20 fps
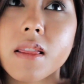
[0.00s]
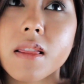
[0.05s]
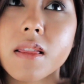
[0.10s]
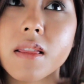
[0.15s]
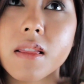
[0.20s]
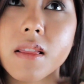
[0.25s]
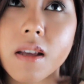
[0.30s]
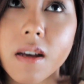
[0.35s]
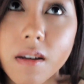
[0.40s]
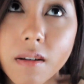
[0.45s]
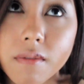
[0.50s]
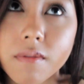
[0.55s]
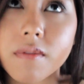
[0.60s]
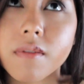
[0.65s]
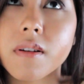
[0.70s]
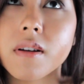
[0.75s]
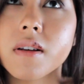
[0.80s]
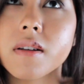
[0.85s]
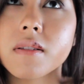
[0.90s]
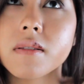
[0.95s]
love
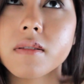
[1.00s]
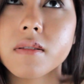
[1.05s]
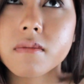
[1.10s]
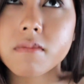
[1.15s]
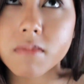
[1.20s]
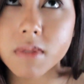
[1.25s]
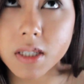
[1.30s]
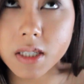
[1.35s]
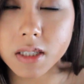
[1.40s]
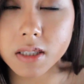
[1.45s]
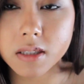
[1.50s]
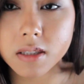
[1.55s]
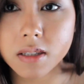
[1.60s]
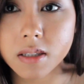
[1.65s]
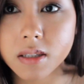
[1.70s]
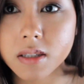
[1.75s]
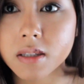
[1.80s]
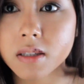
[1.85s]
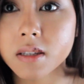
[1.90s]
to meet